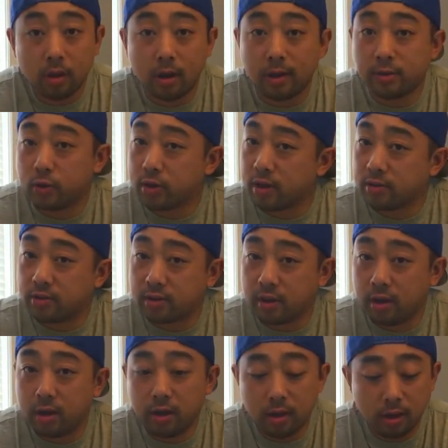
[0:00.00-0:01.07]
As you can
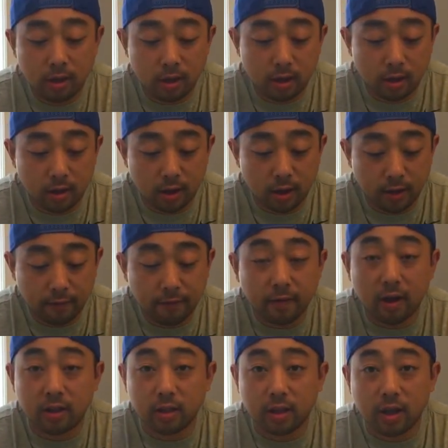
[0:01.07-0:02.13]
see, uh, I
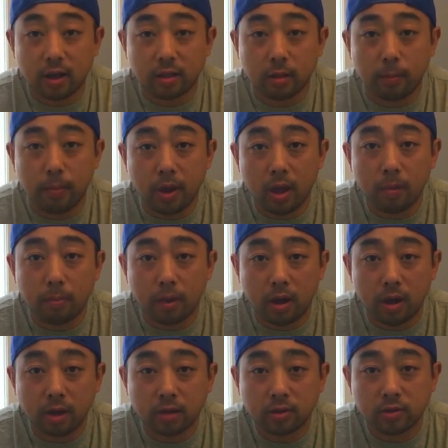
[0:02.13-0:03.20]
finally got the
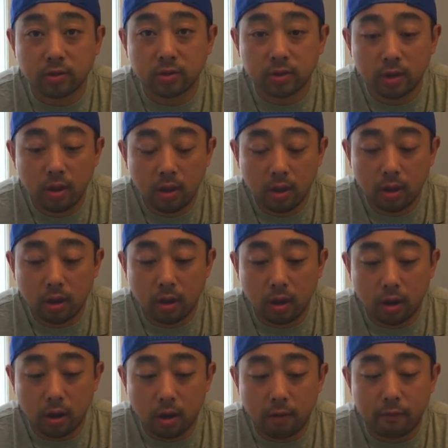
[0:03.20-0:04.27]
bandbox
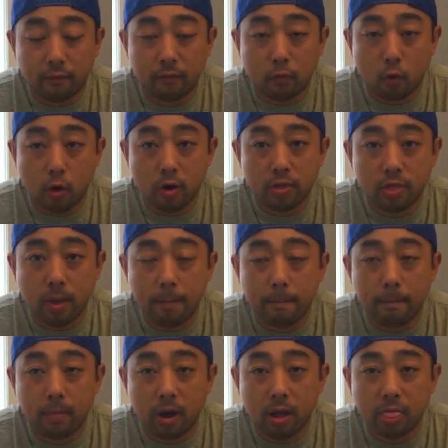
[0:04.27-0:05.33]
uh, for the
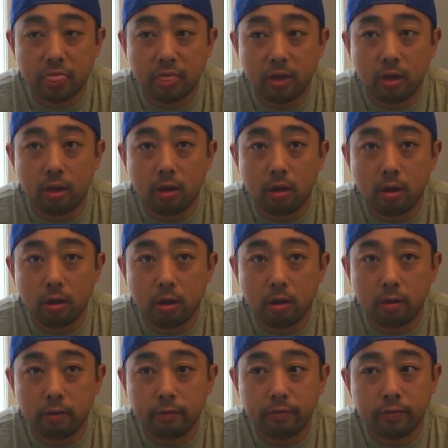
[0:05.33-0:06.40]
month
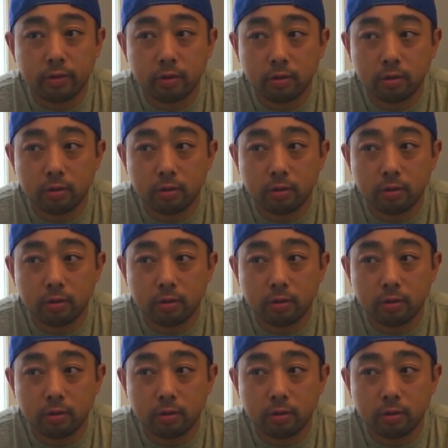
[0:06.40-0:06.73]
of